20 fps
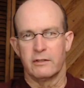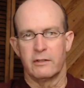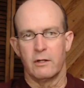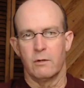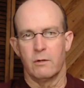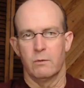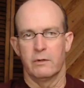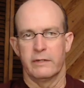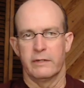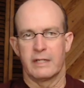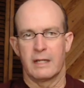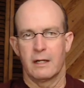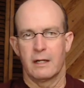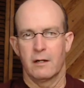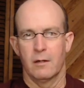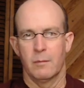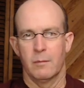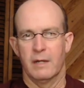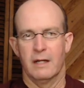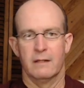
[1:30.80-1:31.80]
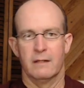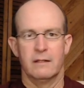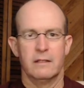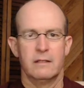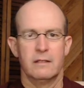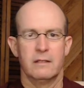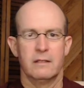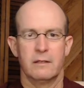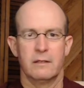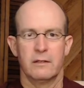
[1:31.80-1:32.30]
don't really care about
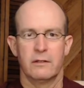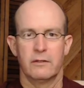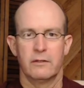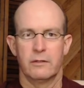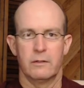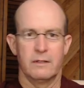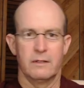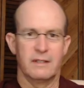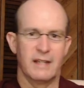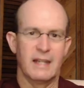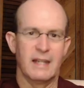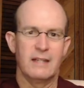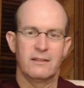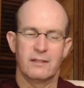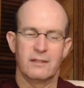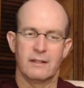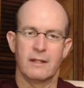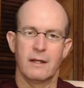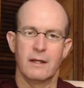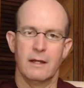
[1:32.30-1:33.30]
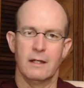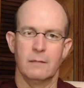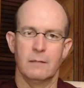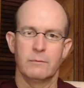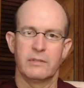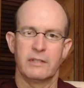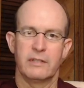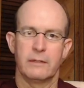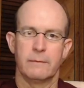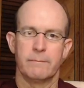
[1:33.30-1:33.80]
certain dates and
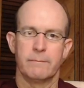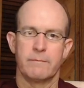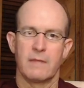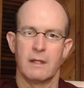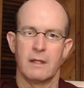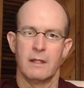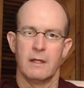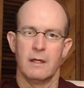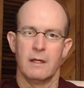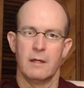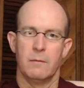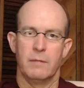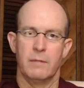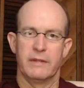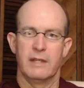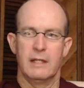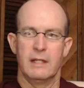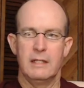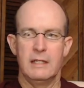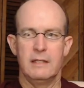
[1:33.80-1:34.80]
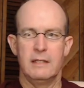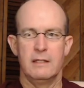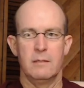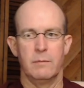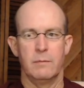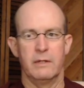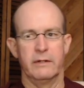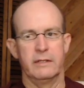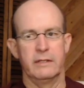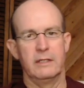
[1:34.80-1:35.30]
times, but they need the
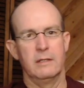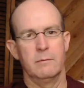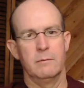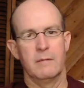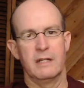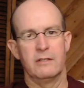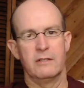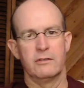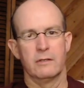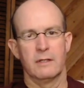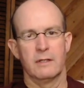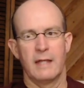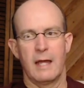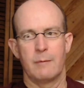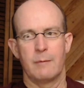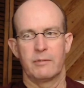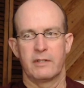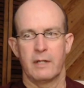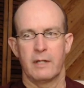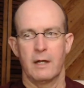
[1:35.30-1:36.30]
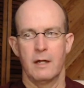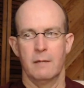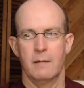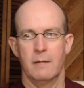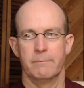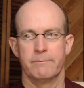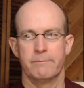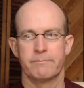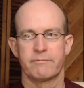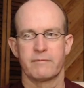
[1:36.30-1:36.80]
ability to measure elapsed
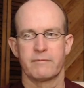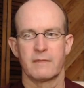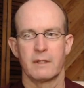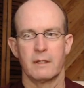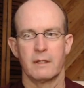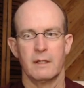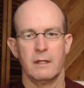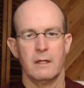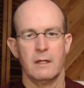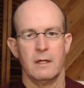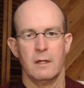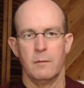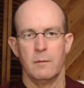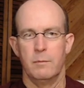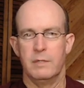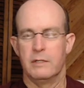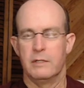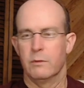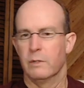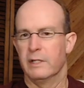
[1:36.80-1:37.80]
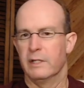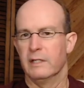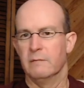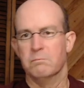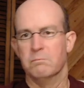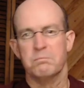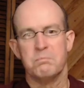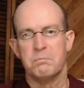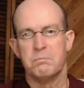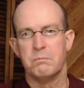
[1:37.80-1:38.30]
time
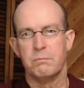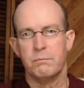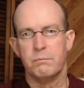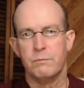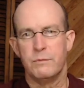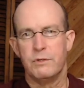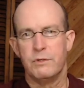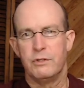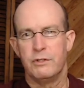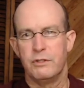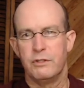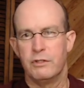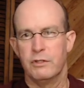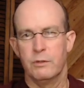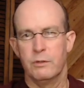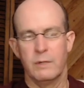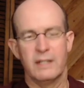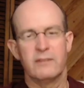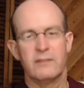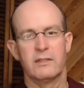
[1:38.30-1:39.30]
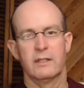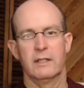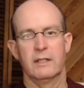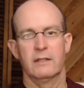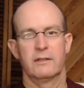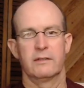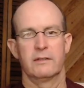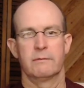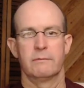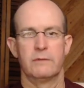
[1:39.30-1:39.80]
between two
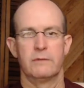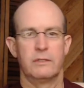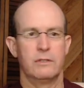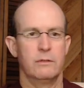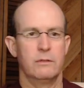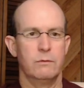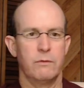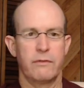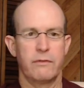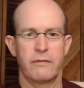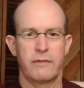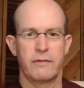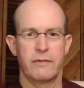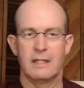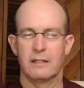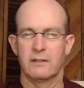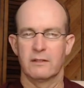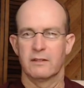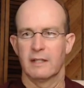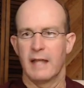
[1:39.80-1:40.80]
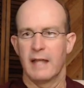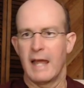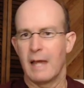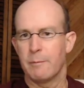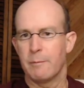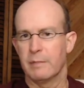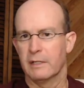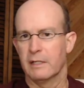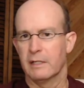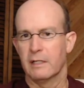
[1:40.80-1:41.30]
incidents, two things that
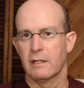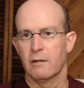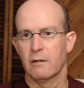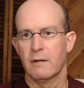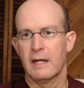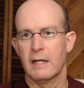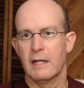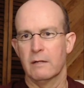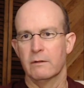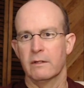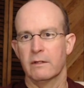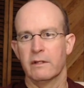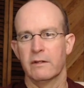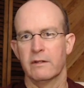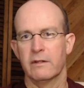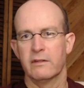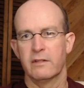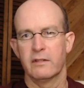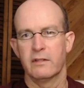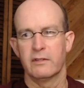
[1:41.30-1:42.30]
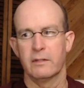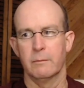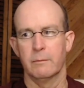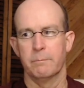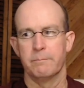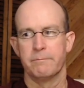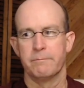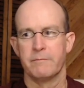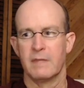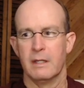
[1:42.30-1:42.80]
happen in and around the system,
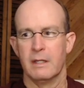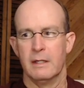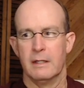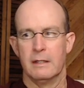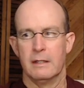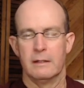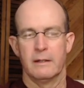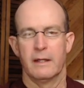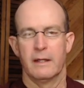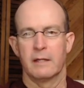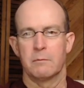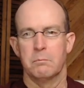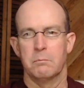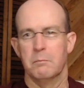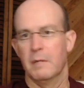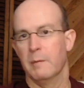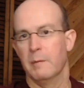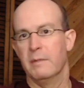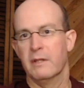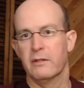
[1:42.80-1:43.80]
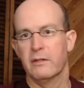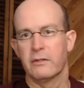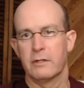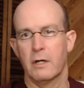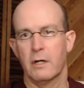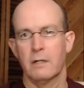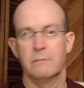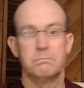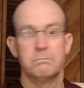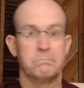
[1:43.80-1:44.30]
like maybe the
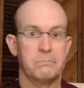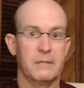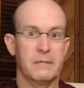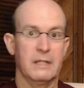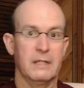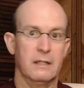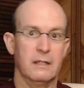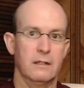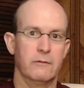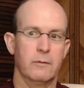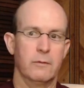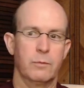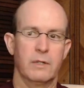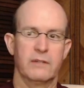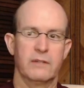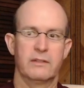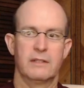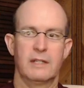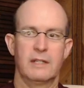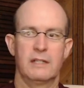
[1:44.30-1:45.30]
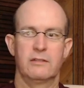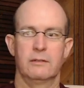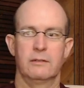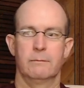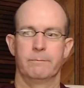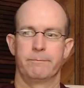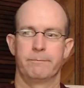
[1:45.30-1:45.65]
start and end of a presentation.